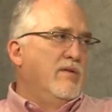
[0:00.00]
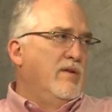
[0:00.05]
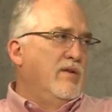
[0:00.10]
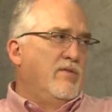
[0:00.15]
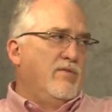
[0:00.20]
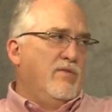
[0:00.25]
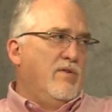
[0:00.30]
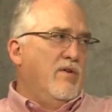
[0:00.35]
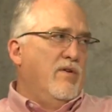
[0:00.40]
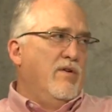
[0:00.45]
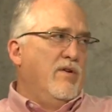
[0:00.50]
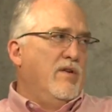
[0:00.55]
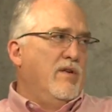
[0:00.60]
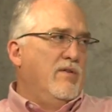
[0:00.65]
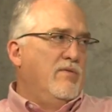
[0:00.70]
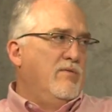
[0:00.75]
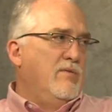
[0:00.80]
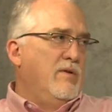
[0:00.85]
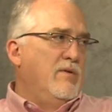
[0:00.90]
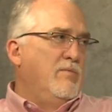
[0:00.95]
it started.
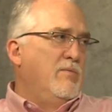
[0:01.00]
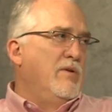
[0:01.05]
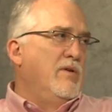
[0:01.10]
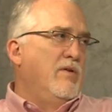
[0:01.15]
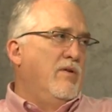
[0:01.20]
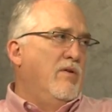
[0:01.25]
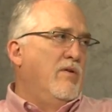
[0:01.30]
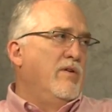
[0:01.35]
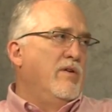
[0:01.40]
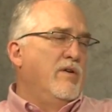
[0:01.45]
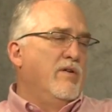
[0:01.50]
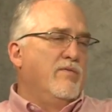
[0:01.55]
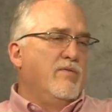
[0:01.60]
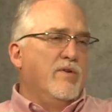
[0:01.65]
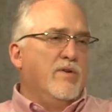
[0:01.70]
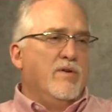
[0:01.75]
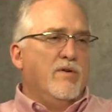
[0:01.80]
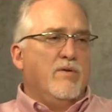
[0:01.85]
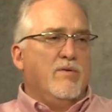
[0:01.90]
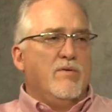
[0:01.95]
It's been long enough
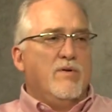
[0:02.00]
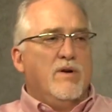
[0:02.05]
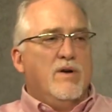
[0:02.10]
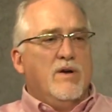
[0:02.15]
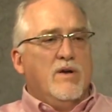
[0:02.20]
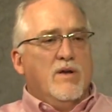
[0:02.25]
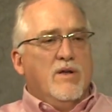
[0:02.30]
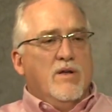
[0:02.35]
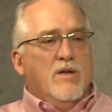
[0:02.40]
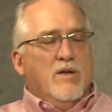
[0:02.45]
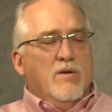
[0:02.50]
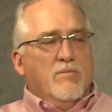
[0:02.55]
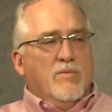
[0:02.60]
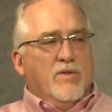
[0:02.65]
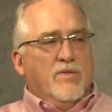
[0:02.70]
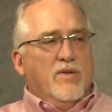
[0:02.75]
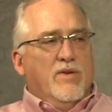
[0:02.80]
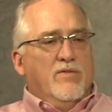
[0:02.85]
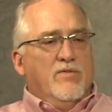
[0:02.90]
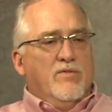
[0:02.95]
ago.
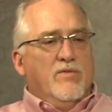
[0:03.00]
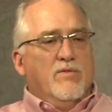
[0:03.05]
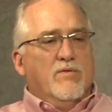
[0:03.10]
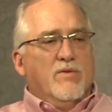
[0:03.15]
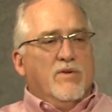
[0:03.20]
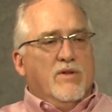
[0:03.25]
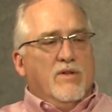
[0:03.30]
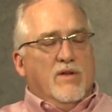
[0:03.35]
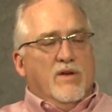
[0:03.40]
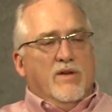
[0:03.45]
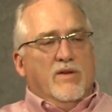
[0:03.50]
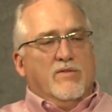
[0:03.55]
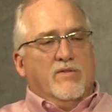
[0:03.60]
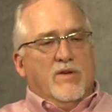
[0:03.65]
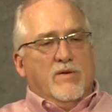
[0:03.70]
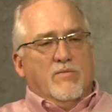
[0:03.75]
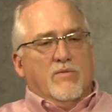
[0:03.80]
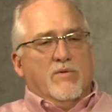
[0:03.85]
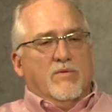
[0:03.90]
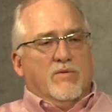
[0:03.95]
But they soon realized
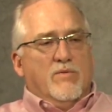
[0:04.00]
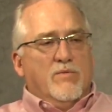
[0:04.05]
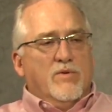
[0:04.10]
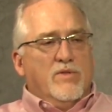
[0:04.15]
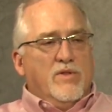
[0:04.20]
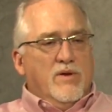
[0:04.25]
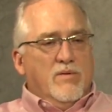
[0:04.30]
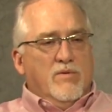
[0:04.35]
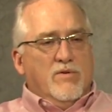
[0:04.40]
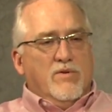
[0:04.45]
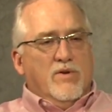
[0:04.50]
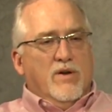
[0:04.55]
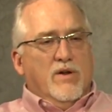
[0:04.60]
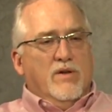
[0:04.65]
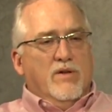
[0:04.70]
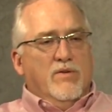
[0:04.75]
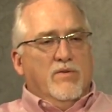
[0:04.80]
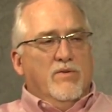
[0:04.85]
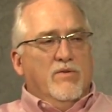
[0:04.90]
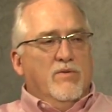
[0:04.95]
what they were trying
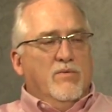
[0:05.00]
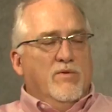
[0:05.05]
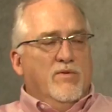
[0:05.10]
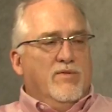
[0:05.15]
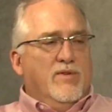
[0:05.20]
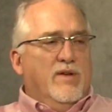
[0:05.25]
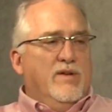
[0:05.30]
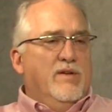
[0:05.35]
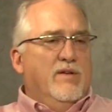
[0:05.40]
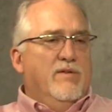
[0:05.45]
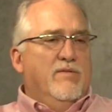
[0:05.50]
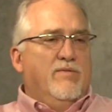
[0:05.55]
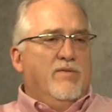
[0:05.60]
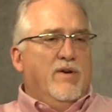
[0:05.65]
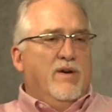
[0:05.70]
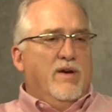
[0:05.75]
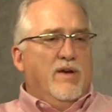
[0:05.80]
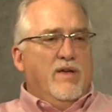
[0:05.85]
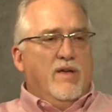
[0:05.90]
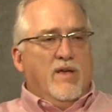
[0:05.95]
to do was
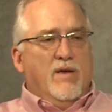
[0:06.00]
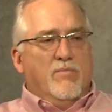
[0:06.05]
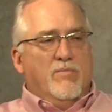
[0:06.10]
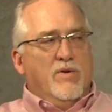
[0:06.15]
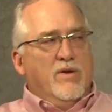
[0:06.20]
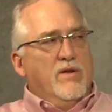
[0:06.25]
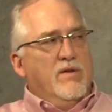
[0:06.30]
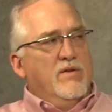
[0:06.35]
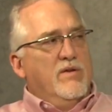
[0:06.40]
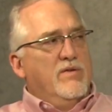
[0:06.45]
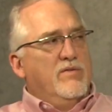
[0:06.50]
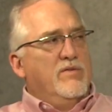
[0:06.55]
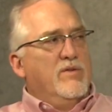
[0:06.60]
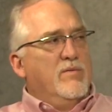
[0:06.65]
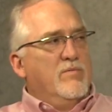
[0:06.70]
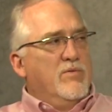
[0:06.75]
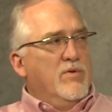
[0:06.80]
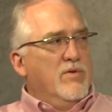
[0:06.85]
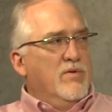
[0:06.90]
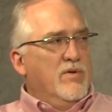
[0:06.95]
identify a
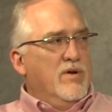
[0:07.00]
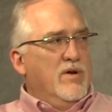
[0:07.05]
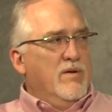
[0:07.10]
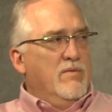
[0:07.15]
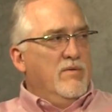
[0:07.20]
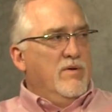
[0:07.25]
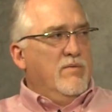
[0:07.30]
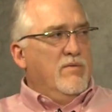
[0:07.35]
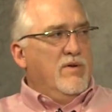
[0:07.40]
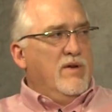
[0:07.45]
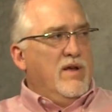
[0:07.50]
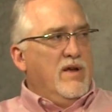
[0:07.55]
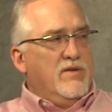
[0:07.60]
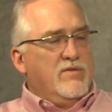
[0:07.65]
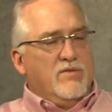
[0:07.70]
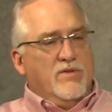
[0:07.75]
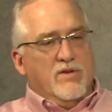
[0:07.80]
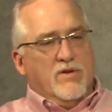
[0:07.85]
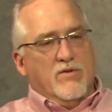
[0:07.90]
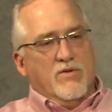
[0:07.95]
preconditioning program that would
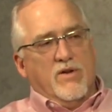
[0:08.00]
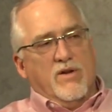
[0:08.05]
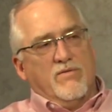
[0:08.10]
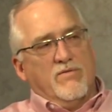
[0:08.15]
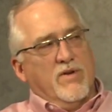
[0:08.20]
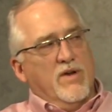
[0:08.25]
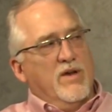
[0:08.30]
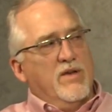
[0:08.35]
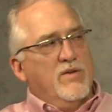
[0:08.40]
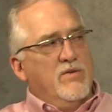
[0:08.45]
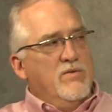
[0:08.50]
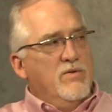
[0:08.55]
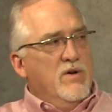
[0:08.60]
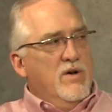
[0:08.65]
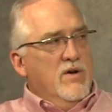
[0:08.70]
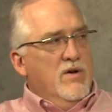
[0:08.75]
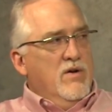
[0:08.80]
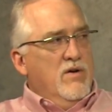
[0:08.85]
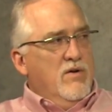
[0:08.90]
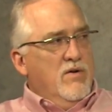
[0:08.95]
actually create value
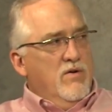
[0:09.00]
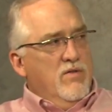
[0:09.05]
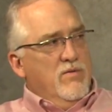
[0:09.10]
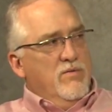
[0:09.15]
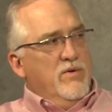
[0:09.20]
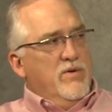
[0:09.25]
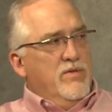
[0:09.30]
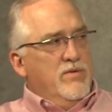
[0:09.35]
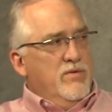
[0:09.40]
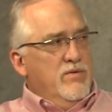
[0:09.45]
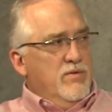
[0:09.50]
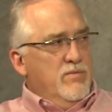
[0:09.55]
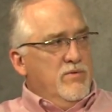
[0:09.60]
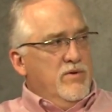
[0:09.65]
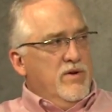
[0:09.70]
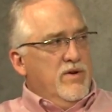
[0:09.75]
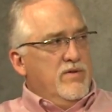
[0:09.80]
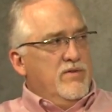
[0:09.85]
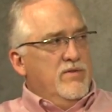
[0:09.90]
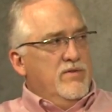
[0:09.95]
all the way through the
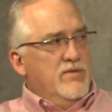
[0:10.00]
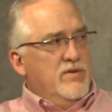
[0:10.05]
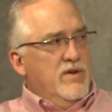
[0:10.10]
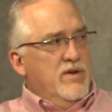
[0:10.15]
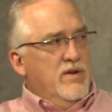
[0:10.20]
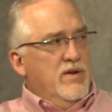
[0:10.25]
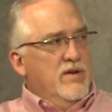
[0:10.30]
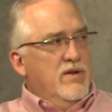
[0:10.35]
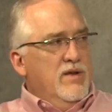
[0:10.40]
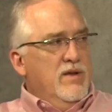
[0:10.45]
production chain.